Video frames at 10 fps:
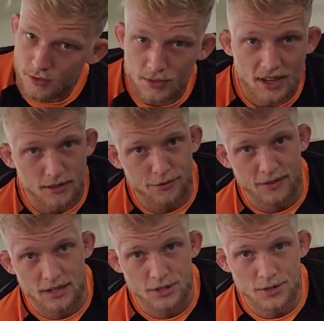to get the
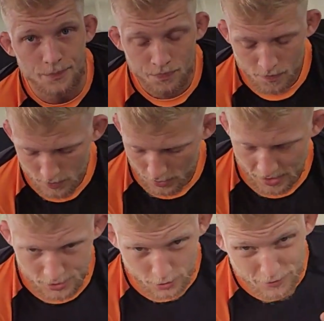finish.
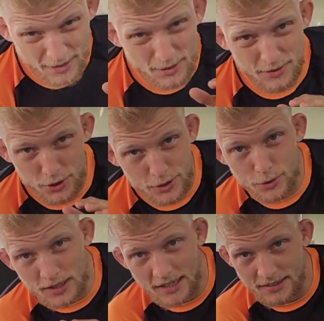Okay, so if I just
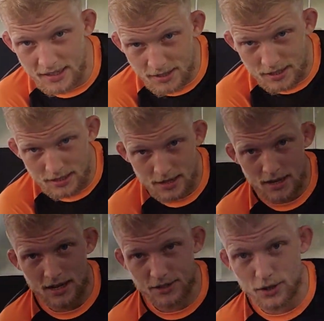do it like this,
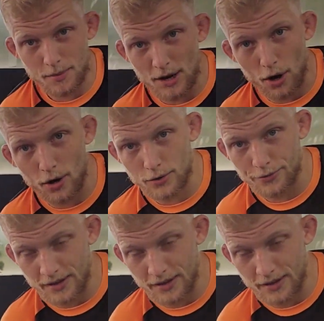it's going to be hard to